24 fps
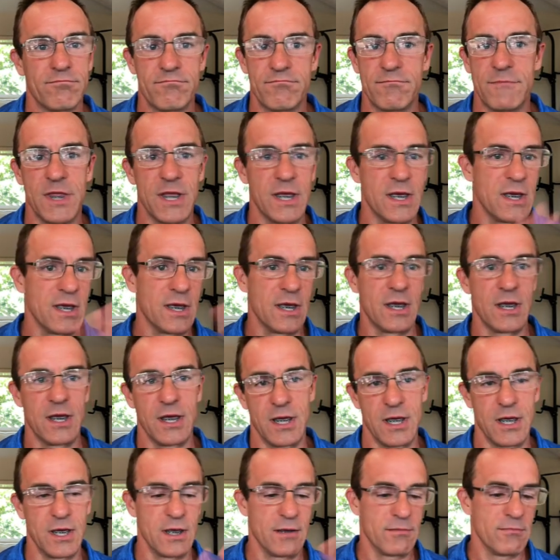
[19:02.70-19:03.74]

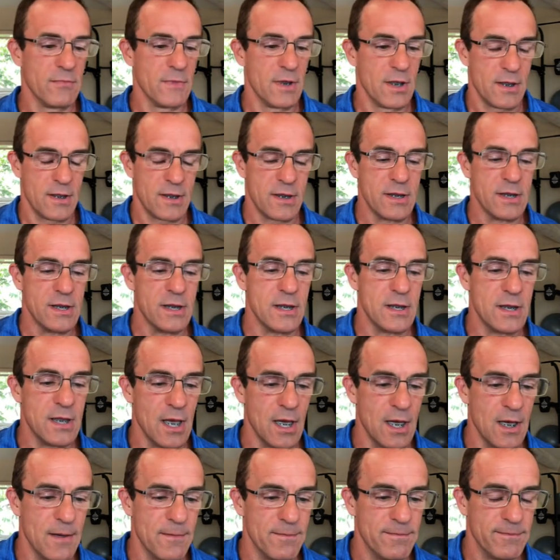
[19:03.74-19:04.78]
the
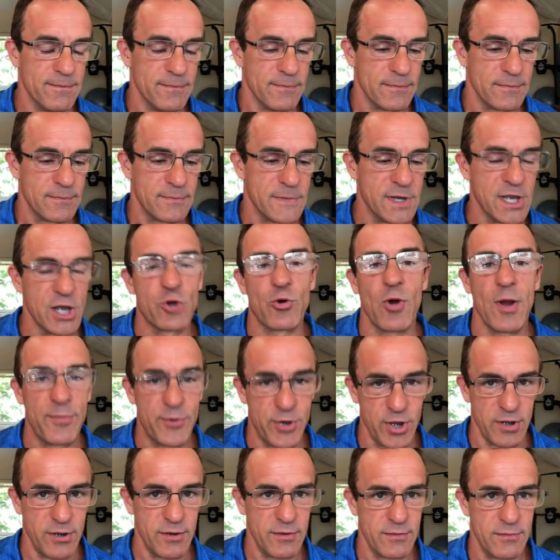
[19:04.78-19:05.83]

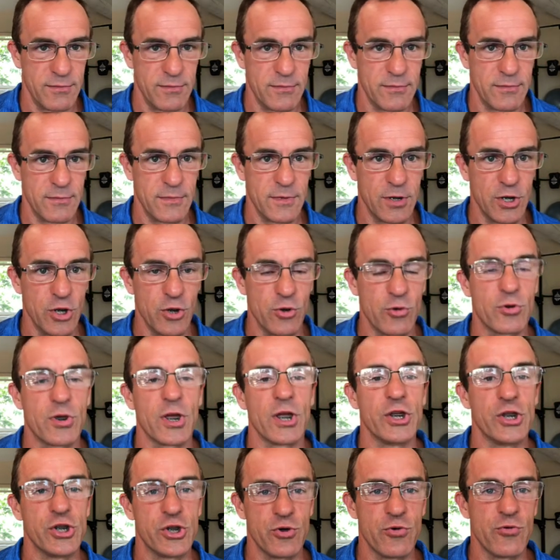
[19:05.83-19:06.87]
decryption. You
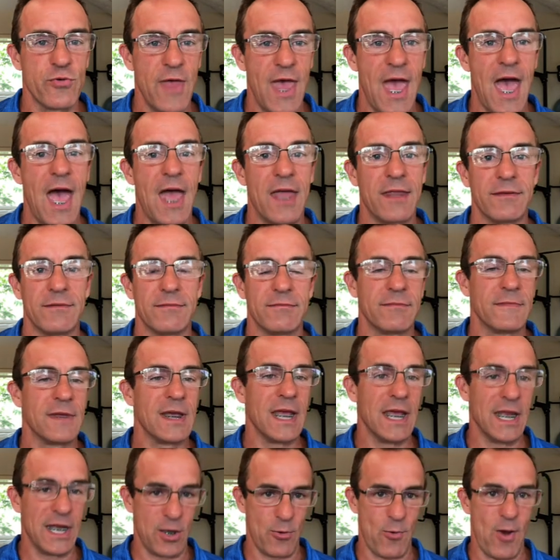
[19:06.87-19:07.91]
can do that
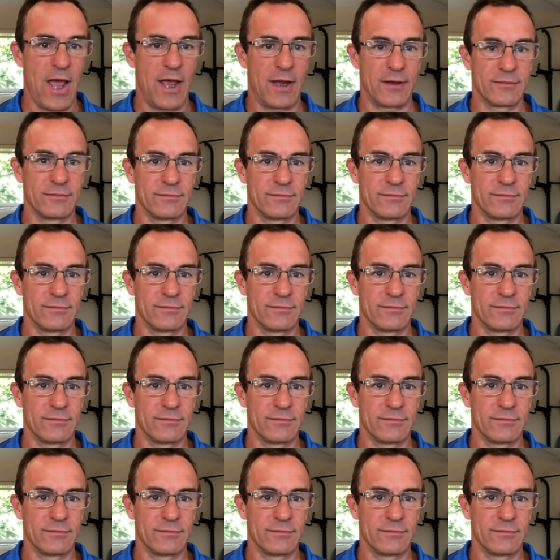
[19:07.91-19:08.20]
anyway.